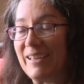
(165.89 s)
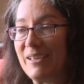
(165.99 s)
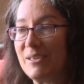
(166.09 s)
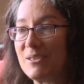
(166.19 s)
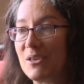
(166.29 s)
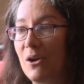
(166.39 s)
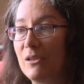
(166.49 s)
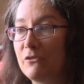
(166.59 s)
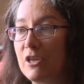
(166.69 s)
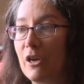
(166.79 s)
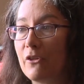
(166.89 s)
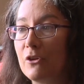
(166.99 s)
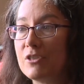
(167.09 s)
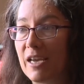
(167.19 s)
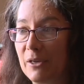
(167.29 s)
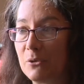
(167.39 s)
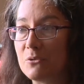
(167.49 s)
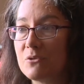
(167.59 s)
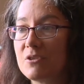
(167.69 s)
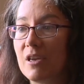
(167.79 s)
is all of the other towns